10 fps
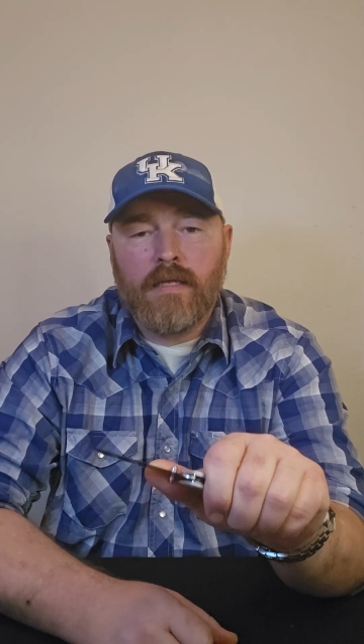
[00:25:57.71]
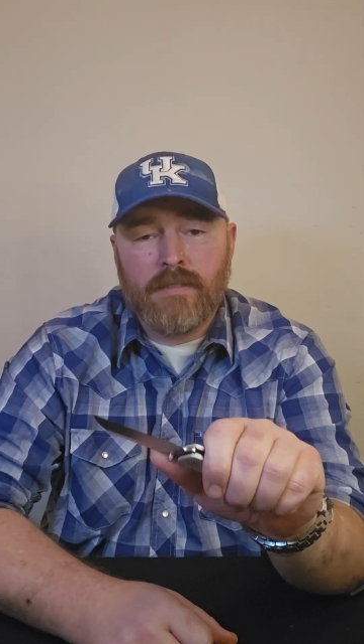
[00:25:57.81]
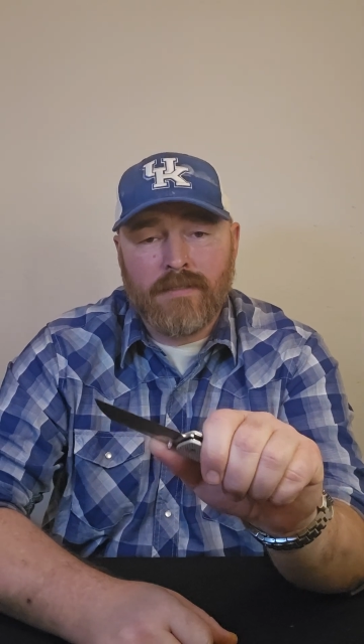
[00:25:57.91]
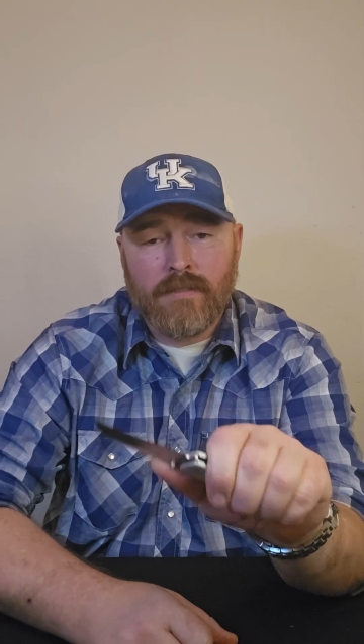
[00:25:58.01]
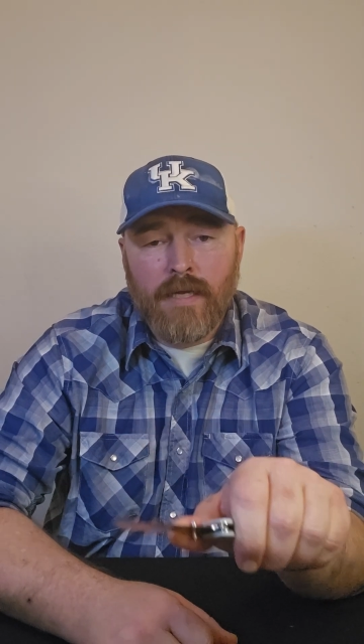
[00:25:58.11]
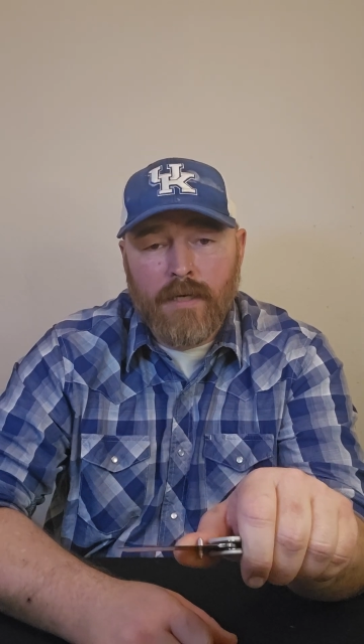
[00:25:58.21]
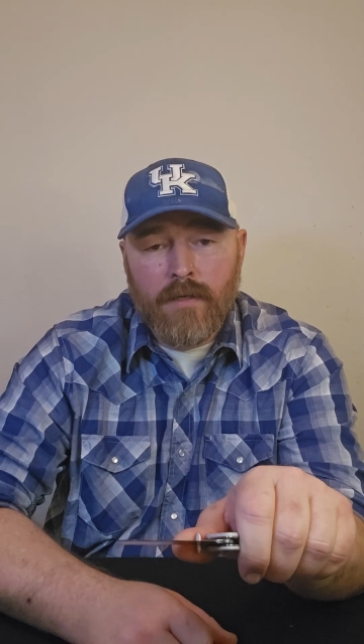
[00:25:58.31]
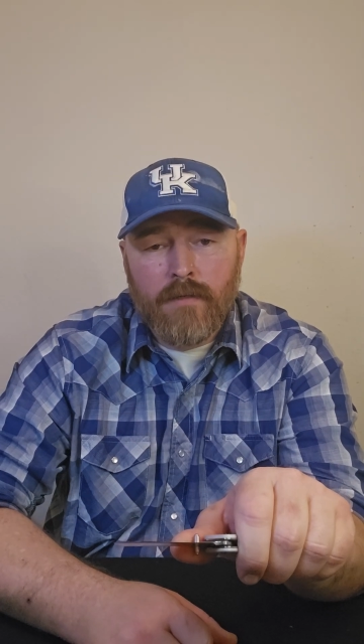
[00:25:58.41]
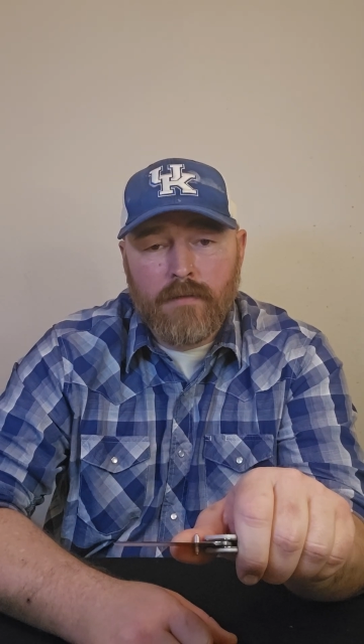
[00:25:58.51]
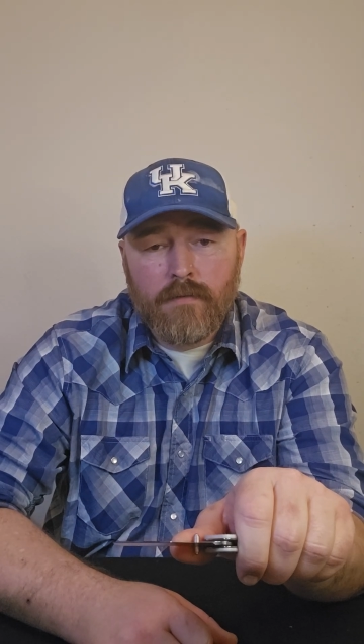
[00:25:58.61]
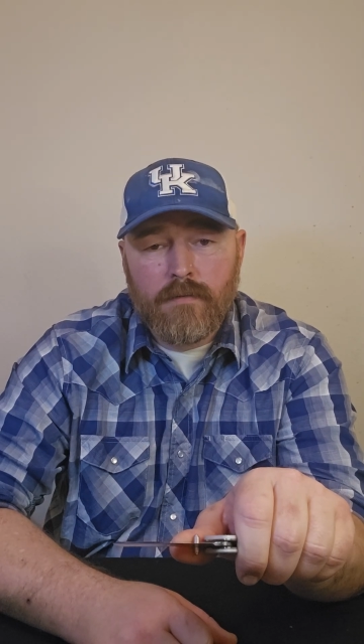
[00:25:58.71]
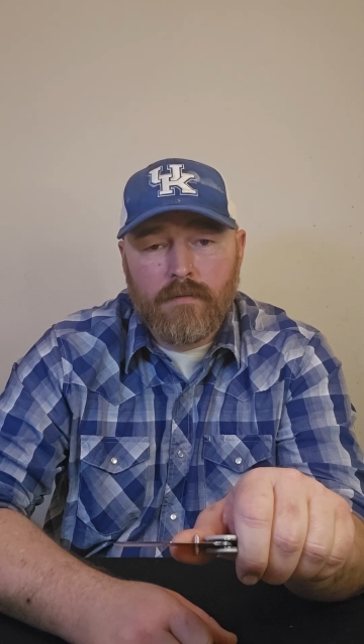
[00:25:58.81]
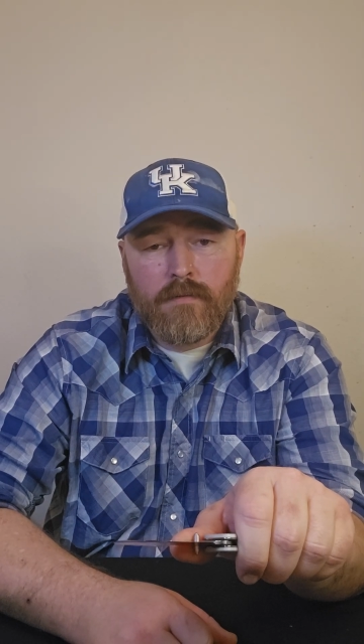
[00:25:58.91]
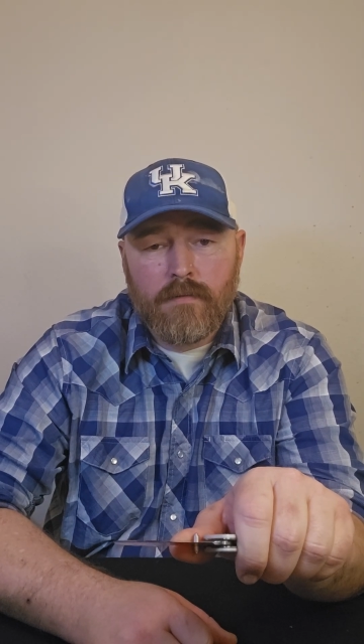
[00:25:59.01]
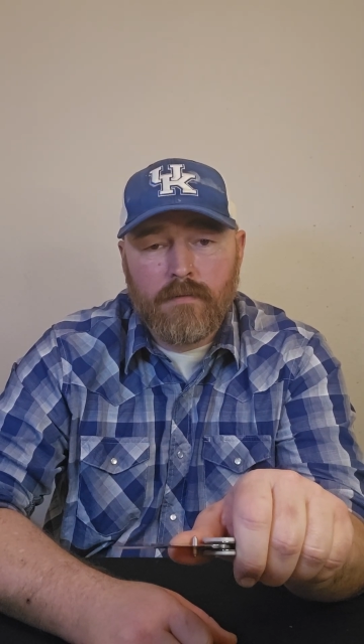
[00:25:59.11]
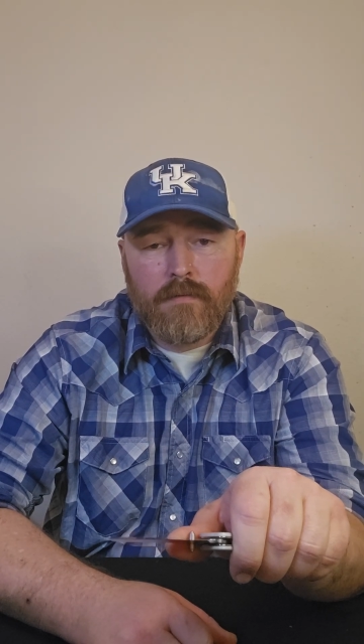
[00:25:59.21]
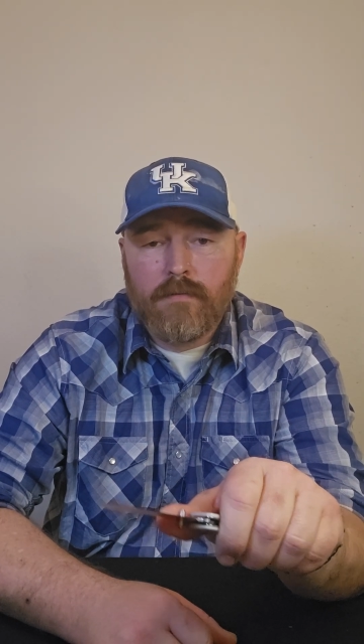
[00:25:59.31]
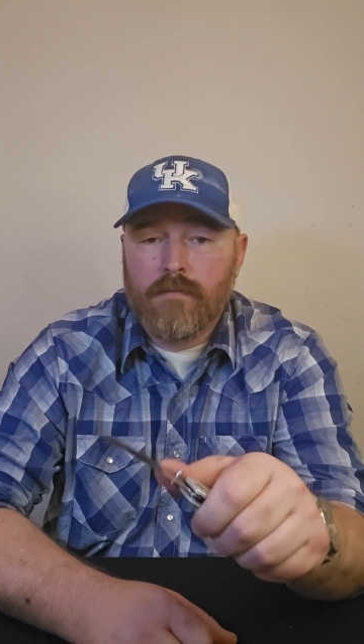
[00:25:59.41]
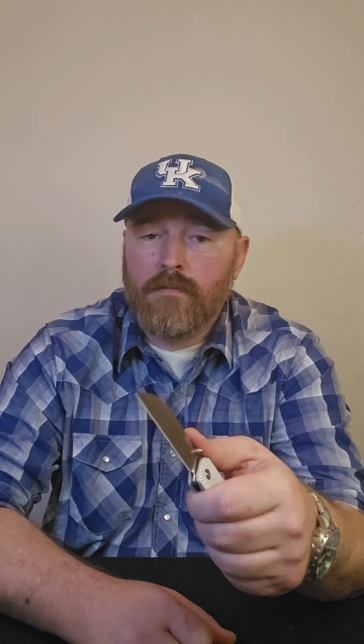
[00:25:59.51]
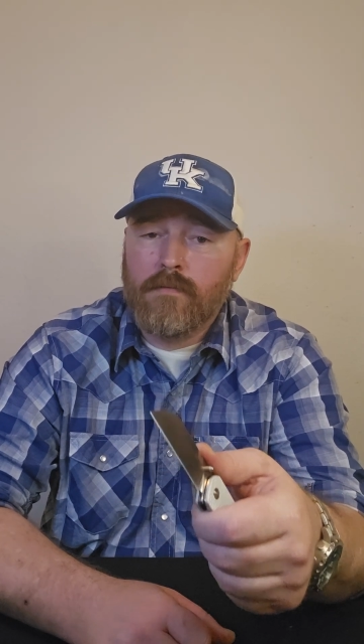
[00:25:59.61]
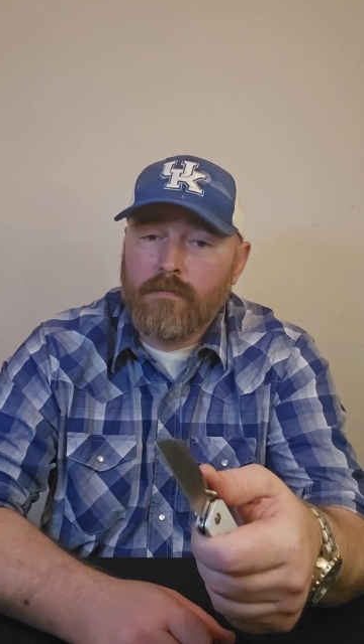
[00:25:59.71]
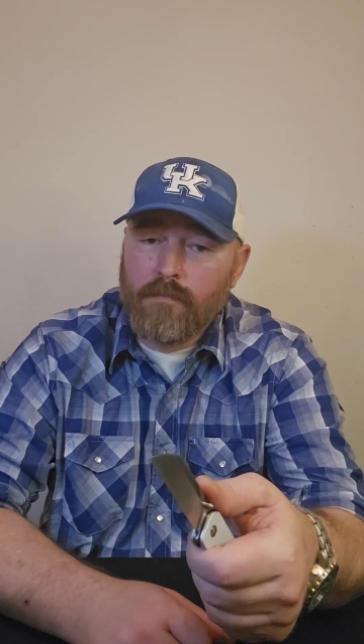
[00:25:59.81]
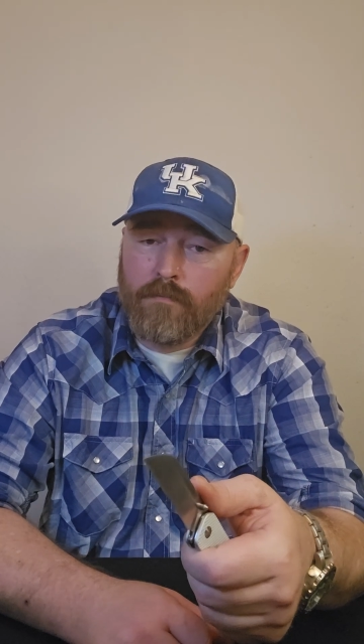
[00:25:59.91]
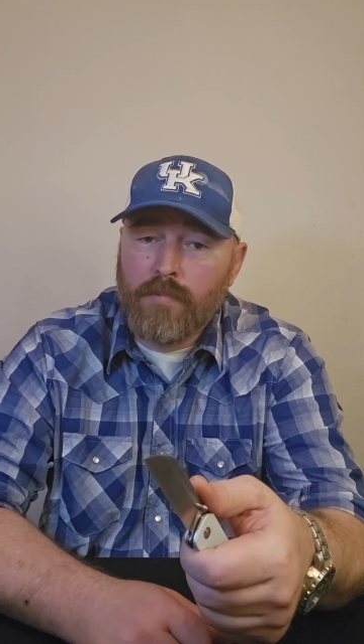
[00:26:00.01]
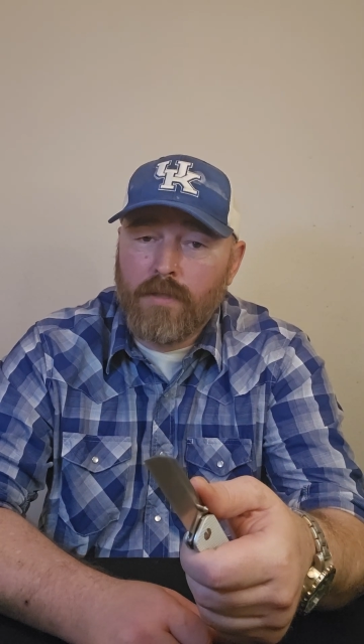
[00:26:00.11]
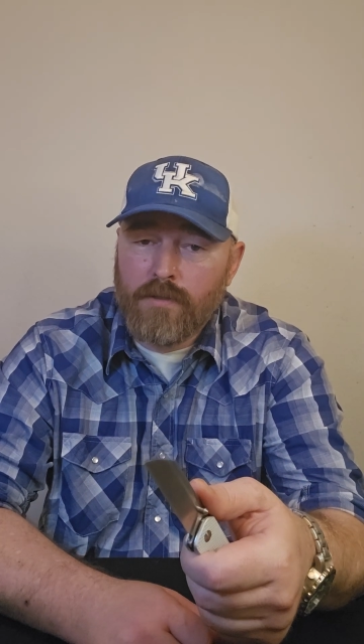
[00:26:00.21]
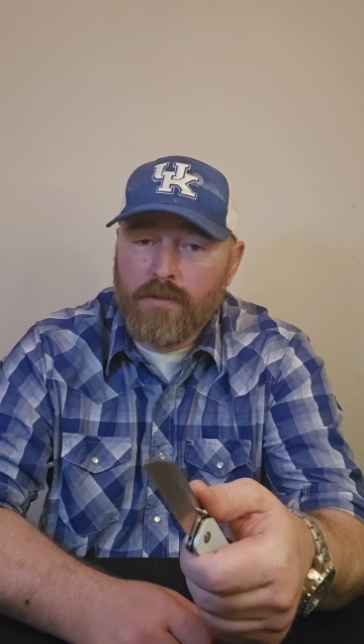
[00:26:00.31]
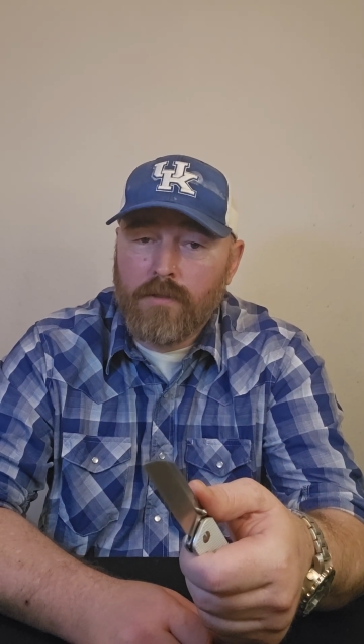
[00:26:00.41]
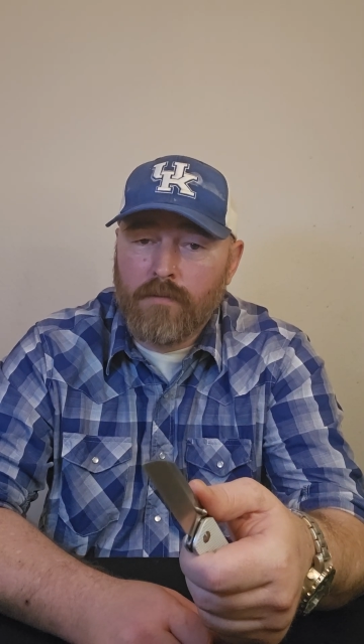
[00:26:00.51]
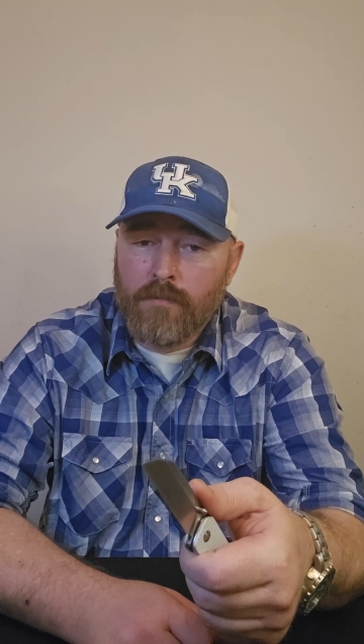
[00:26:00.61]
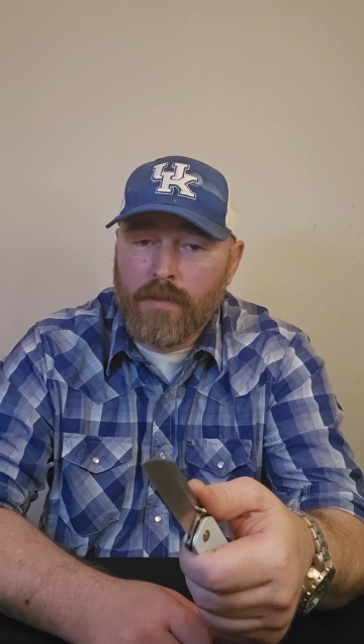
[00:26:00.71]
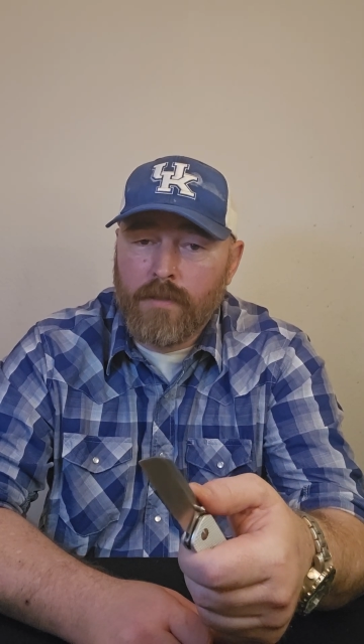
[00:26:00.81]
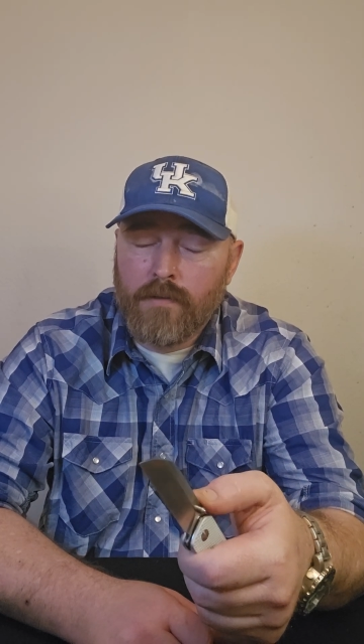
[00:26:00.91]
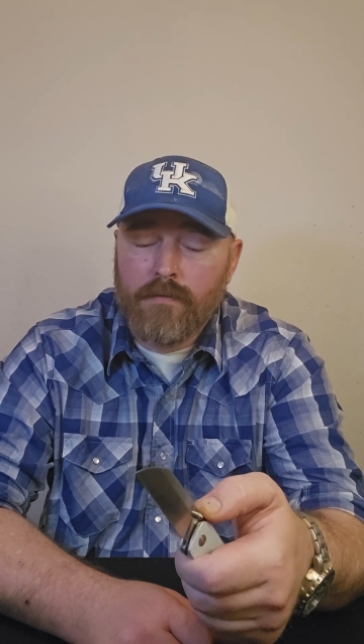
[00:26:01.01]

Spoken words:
is there, but it shouldn't be.